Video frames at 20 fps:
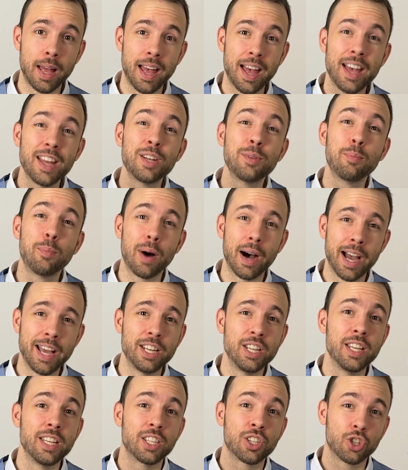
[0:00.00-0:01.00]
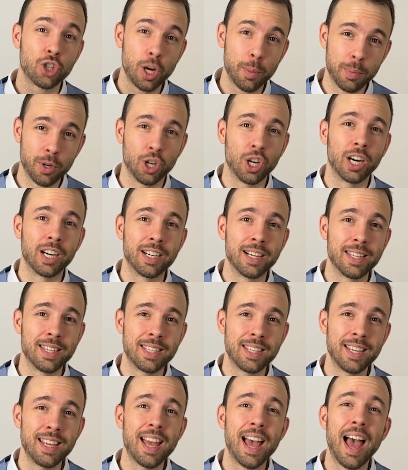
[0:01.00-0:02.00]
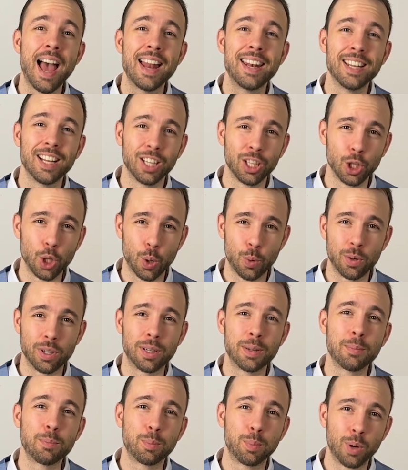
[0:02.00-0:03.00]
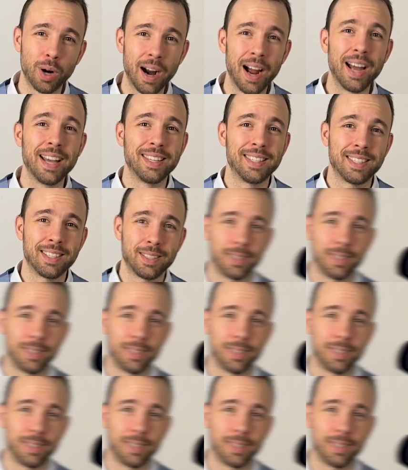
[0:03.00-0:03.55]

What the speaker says: and buy this cryptocurrency at the lower price.